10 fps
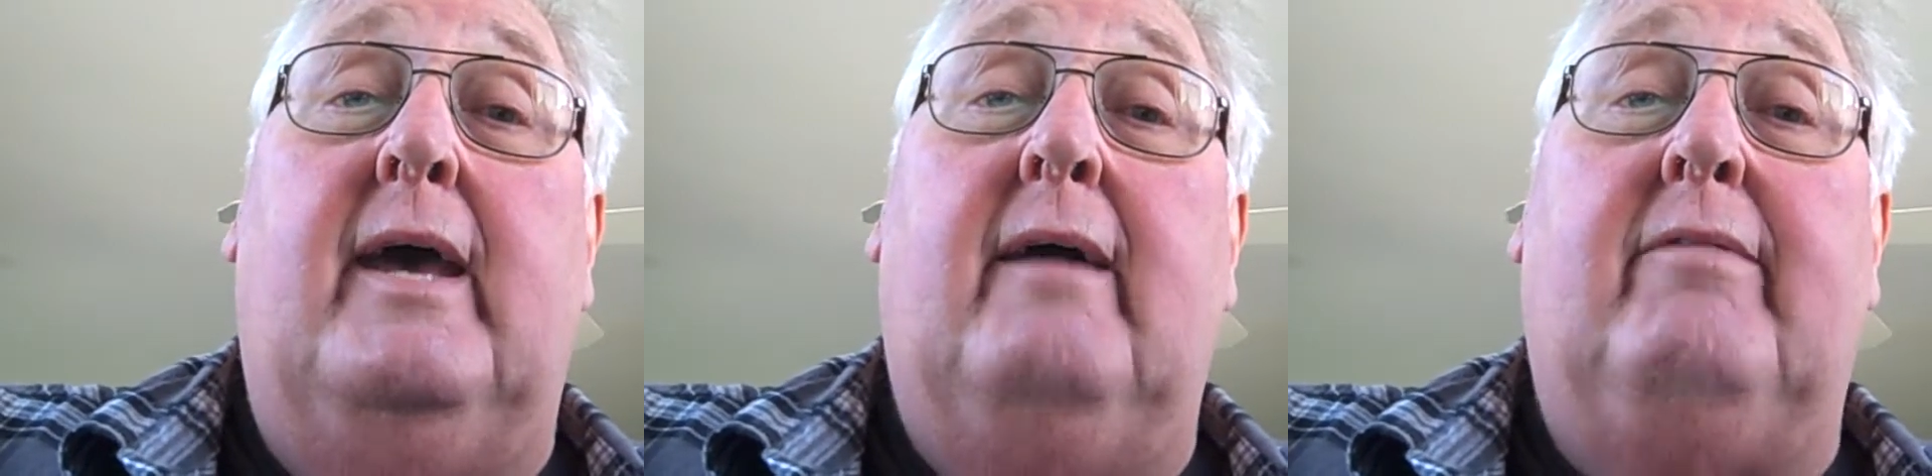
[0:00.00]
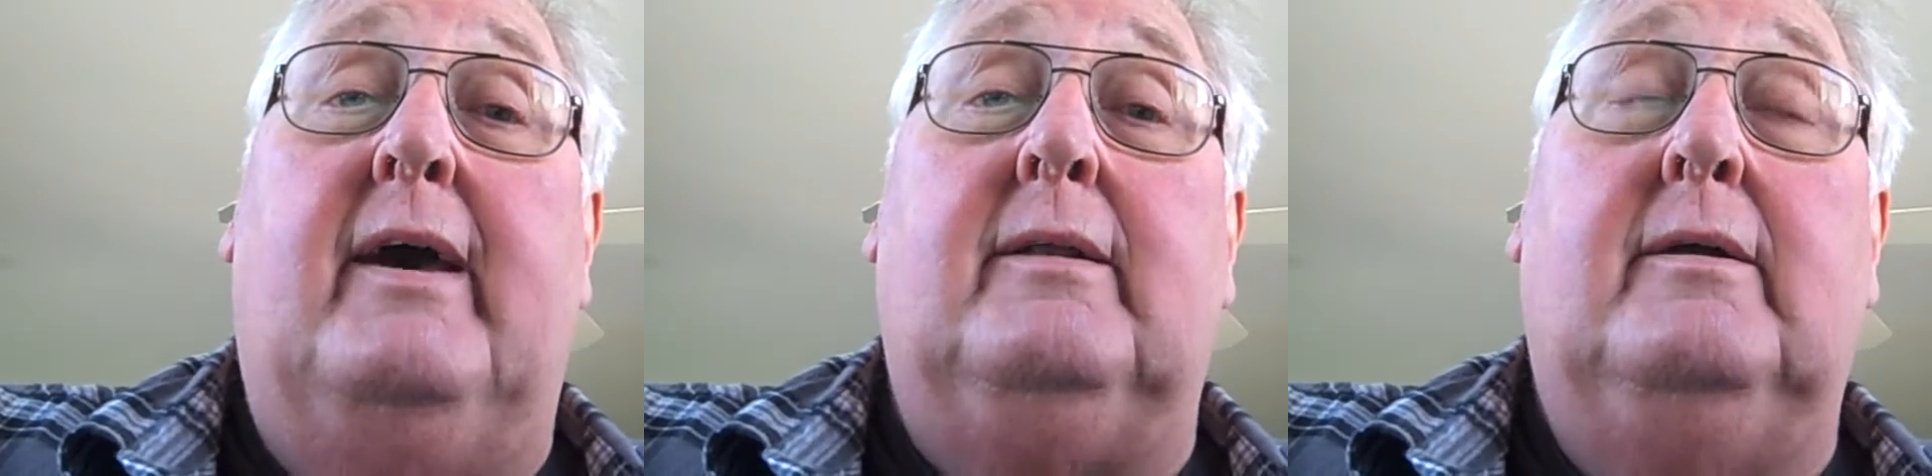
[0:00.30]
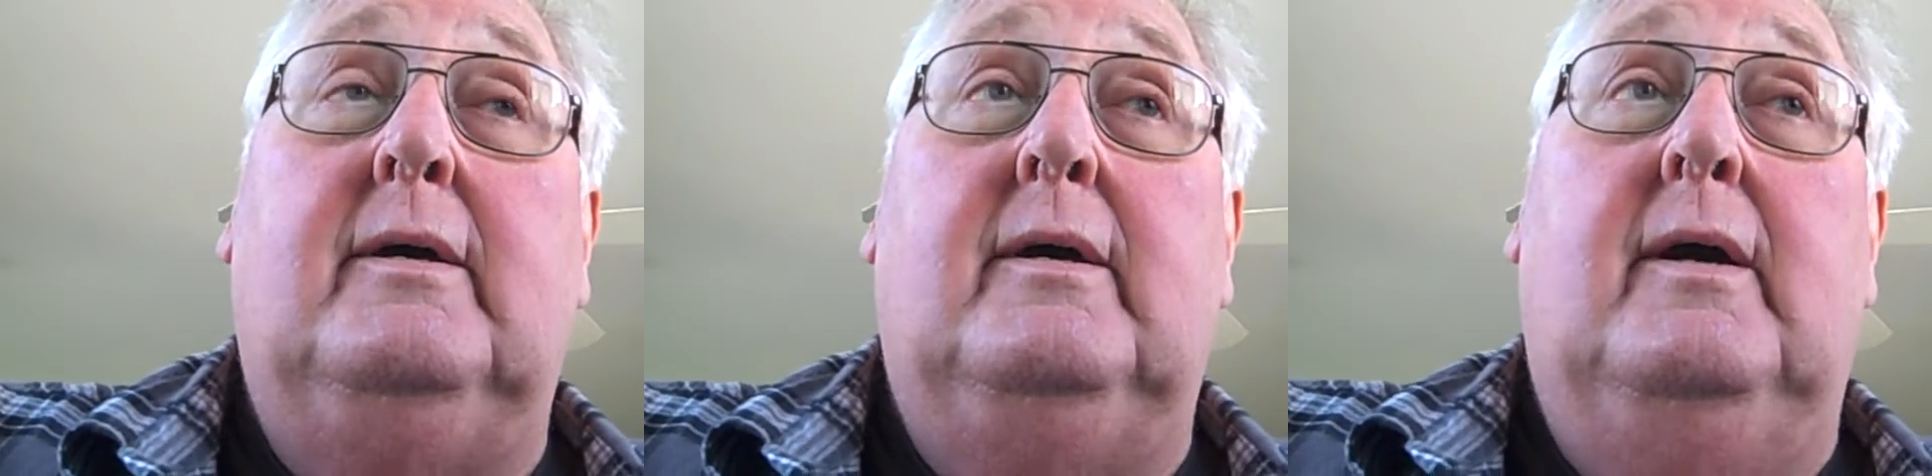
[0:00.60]
have that
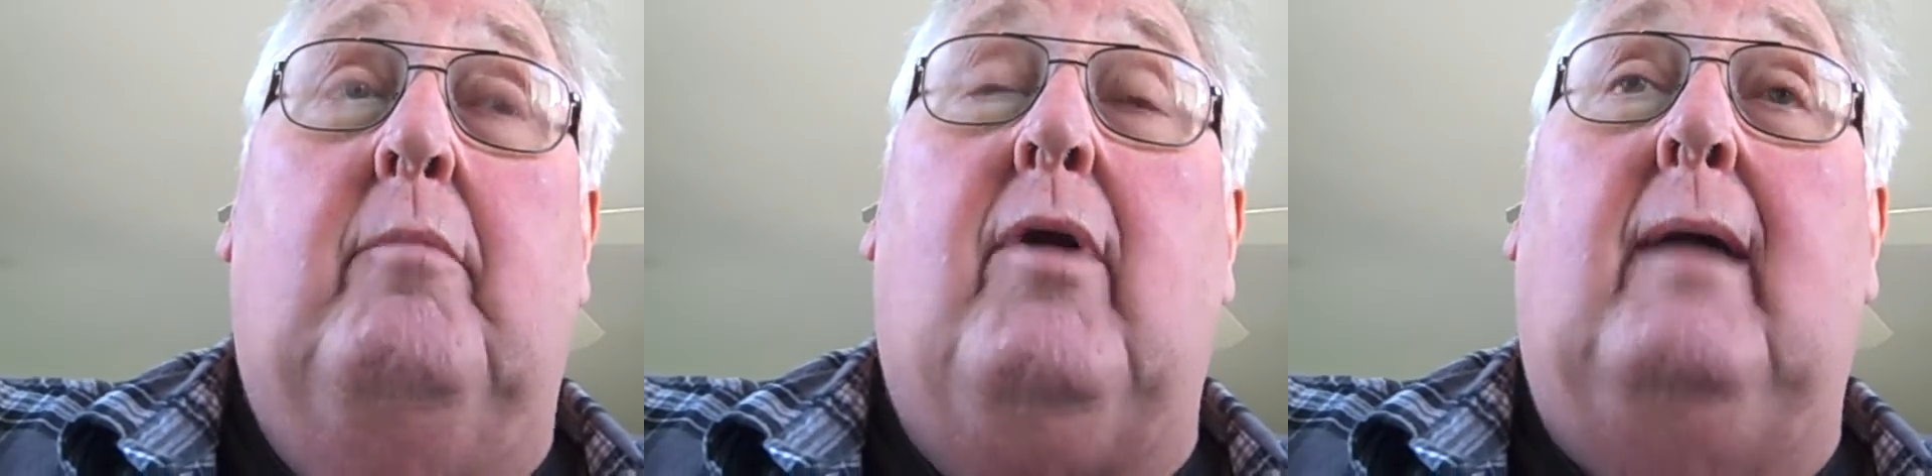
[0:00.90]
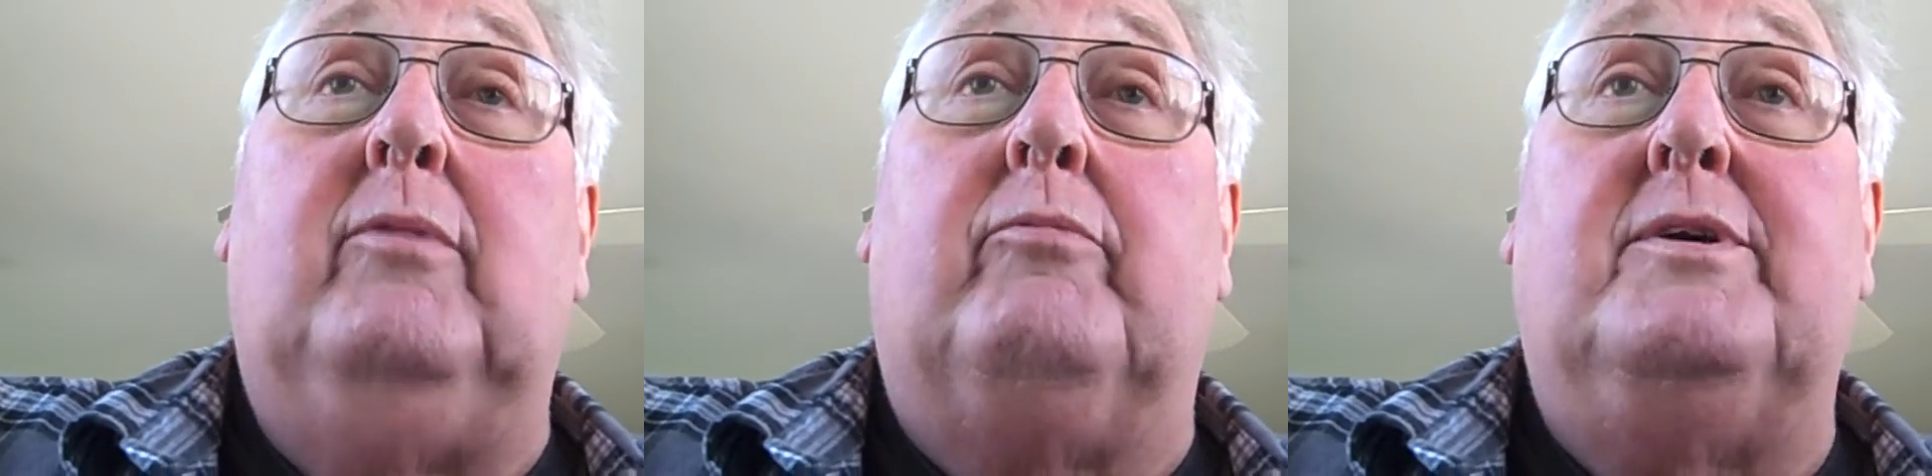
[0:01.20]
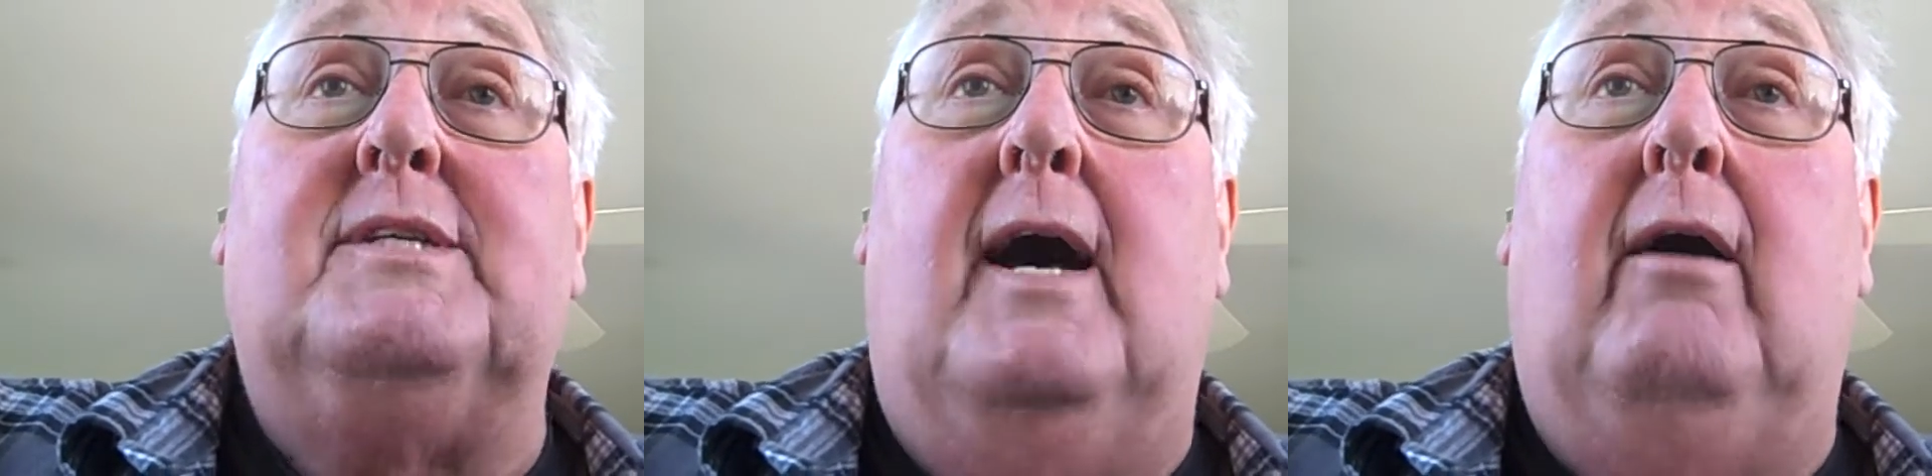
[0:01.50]
problem
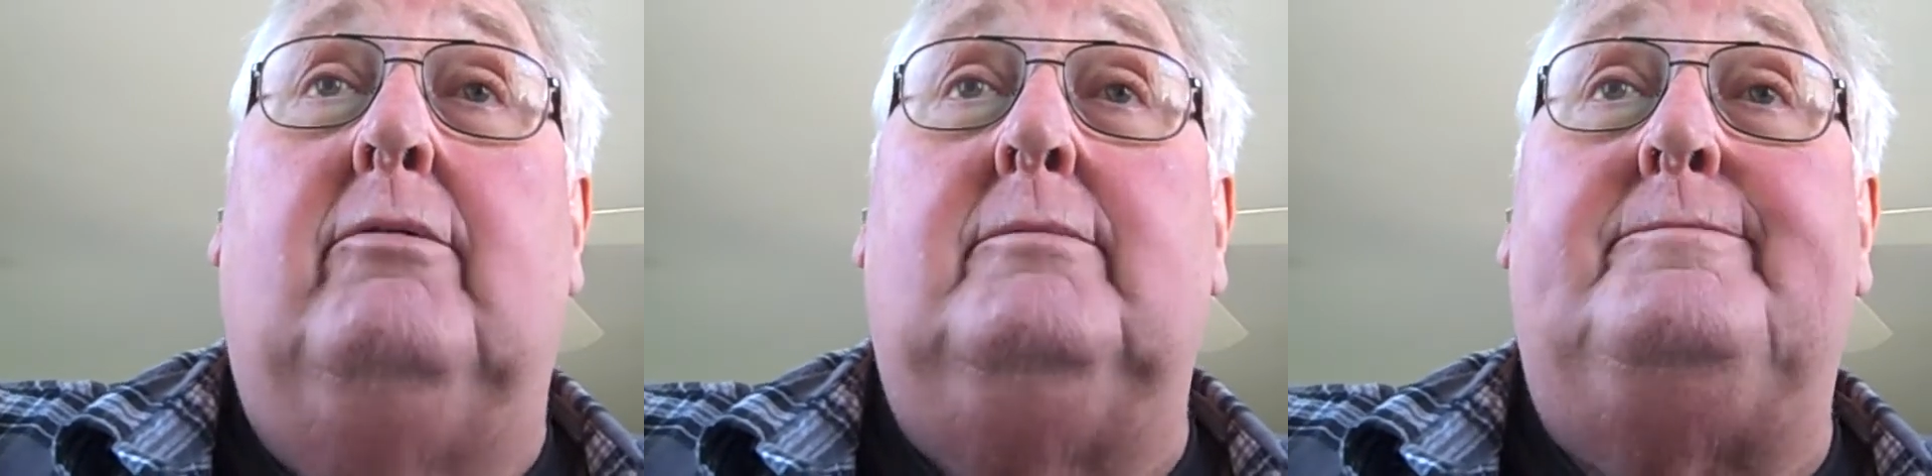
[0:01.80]
resolved.